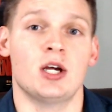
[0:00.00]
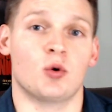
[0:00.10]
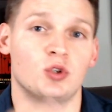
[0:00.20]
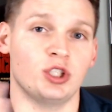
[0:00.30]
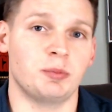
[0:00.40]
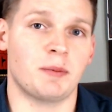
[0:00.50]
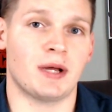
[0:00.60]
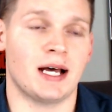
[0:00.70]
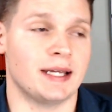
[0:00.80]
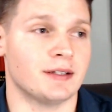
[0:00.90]
We're a little bit
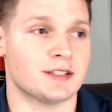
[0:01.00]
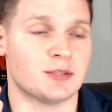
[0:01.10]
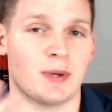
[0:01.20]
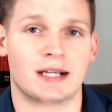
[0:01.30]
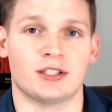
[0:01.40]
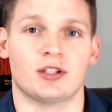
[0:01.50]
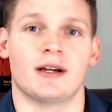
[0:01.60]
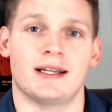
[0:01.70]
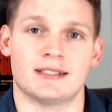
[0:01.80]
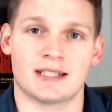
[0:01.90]
behind on Spectre,
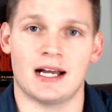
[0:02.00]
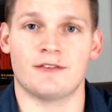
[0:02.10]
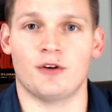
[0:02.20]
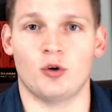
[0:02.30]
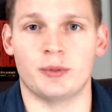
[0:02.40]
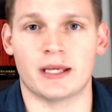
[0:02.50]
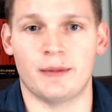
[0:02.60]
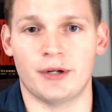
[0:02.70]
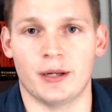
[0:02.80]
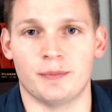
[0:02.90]
and Skyfall will be coming up